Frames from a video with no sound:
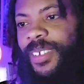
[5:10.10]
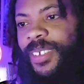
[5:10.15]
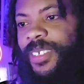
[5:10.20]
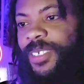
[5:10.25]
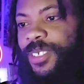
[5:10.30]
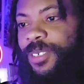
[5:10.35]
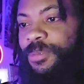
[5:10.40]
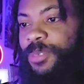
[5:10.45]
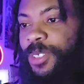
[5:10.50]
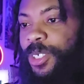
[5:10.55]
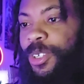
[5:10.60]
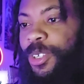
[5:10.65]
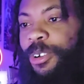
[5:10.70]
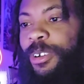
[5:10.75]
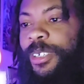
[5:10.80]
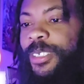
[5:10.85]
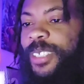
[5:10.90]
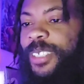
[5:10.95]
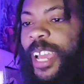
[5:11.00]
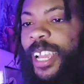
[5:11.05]

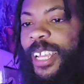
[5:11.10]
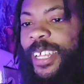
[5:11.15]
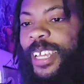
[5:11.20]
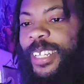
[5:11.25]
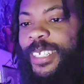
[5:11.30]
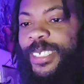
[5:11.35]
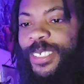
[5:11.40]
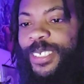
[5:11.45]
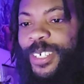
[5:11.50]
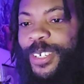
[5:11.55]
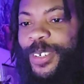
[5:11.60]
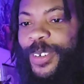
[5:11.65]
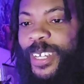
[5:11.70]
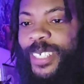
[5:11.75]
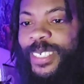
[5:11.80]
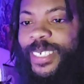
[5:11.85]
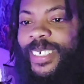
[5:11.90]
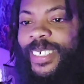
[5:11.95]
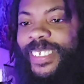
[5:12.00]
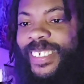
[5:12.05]
Sukuna's like, hey, this is
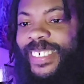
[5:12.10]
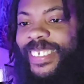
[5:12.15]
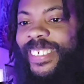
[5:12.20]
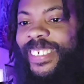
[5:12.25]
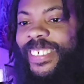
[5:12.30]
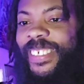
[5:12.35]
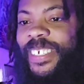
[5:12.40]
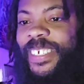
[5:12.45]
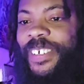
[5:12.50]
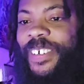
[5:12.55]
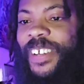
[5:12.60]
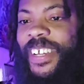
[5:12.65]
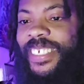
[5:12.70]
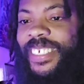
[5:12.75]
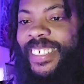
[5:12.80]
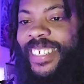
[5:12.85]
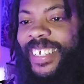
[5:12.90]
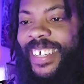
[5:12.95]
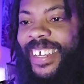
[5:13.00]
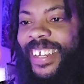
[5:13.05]
interesting. This is
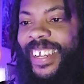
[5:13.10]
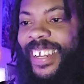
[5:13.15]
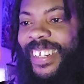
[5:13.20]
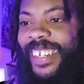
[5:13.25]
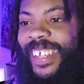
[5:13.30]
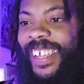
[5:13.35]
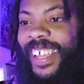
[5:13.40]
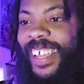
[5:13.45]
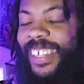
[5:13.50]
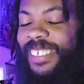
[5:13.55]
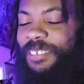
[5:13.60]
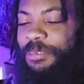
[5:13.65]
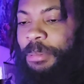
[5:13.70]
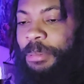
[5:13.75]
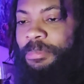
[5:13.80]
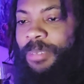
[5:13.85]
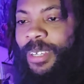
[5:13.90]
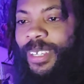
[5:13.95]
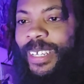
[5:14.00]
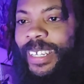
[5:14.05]
interesting again. And
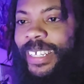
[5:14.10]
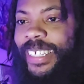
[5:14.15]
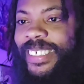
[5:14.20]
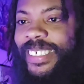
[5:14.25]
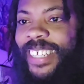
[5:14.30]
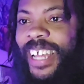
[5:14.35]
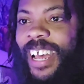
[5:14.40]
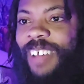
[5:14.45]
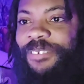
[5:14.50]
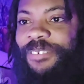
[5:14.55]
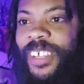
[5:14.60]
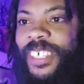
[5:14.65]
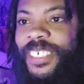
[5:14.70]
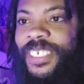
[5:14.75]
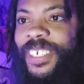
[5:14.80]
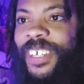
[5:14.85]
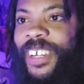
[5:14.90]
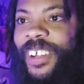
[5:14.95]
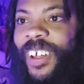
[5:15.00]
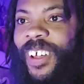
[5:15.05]
he's not
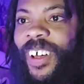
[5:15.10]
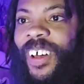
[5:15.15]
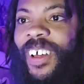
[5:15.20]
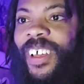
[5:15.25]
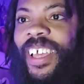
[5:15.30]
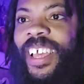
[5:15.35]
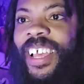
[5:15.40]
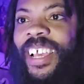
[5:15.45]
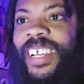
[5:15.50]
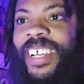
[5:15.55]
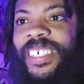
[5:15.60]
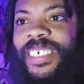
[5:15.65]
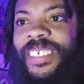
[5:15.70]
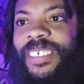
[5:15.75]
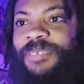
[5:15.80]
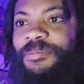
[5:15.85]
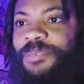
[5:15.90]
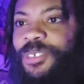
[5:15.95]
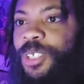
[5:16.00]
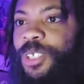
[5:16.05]
flustered at all.
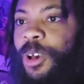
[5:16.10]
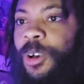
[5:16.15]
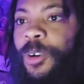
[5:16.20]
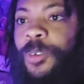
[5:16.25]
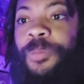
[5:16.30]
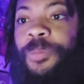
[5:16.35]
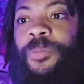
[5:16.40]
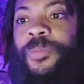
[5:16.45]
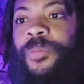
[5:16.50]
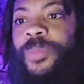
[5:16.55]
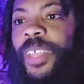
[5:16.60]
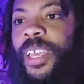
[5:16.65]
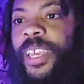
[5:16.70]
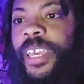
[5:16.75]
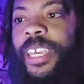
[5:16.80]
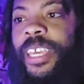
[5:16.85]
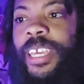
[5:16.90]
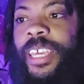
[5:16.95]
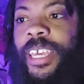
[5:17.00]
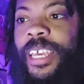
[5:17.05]
So
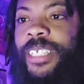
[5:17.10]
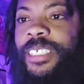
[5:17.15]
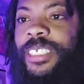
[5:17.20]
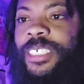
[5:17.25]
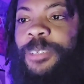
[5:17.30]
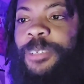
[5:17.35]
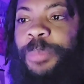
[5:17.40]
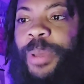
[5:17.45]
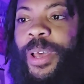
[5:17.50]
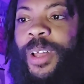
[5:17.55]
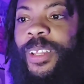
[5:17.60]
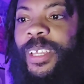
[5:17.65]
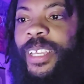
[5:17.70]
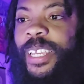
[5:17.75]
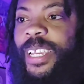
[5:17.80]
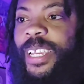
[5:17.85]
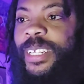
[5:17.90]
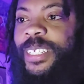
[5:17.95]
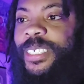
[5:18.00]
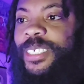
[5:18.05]
he hits the bell
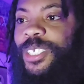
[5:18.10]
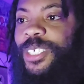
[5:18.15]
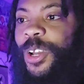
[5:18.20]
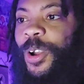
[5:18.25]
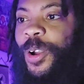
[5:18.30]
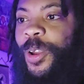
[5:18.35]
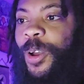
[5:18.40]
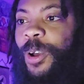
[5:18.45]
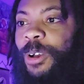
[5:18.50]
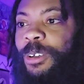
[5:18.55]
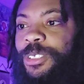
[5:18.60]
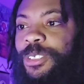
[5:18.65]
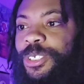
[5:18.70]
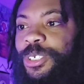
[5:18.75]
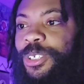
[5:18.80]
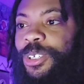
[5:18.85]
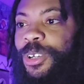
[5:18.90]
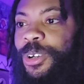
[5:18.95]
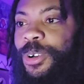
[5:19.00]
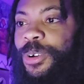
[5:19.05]
again as Todo.
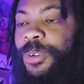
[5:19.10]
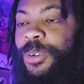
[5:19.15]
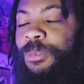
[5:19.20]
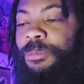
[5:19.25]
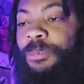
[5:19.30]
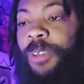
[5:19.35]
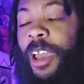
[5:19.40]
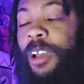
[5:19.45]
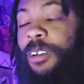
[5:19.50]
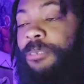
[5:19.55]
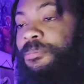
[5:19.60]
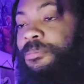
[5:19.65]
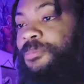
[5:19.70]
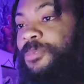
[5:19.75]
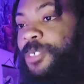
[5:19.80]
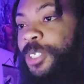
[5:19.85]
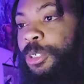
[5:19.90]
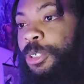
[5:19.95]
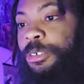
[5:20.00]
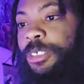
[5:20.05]
Sukuna, now,
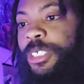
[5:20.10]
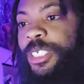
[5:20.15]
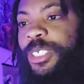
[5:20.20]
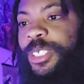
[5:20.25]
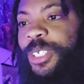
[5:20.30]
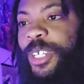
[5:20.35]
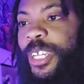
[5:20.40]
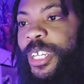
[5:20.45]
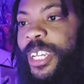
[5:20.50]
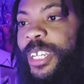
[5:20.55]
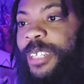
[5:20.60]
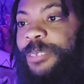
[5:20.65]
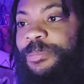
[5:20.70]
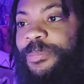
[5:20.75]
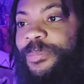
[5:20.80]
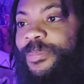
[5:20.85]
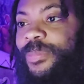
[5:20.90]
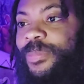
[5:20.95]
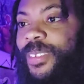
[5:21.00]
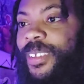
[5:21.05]
Yuji's looking,
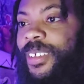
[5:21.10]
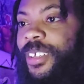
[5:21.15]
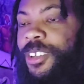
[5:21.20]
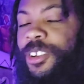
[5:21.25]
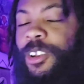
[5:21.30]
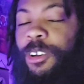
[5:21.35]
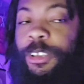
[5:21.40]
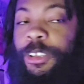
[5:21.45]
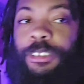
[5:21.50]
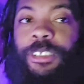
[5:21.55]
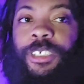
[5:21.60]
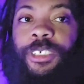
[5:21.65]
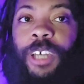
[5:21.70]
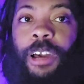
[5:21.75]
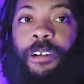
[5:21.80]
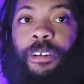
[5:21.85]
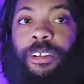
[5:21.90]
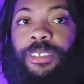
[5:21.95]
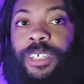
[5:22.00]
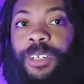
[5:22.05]
Yuji's
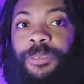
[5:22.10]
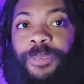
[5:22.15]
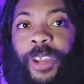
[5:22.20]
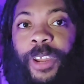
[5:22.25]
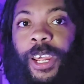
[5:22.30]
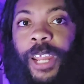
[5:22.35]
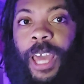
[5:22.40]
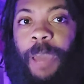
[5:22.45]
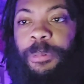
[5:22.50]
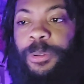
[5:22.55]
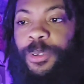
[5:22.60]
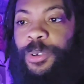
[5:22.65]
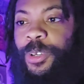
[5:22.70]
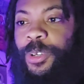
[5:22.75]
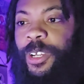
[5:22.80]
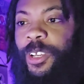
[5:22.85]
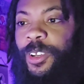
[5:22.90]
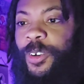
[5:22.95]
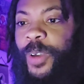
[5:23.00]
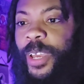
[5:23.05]
always looking for that
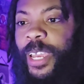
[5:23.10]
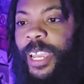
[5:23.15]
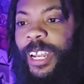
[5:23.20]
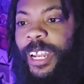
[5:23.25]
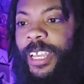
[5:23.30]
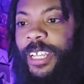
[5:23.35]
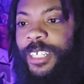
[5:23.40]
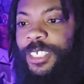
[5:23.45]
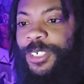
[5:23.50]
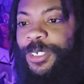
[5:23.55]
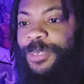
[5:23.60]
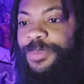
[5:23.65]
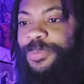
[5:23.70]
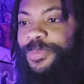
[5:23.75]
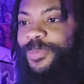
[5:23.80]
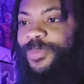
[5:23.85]
opportunity to go ahead and hit you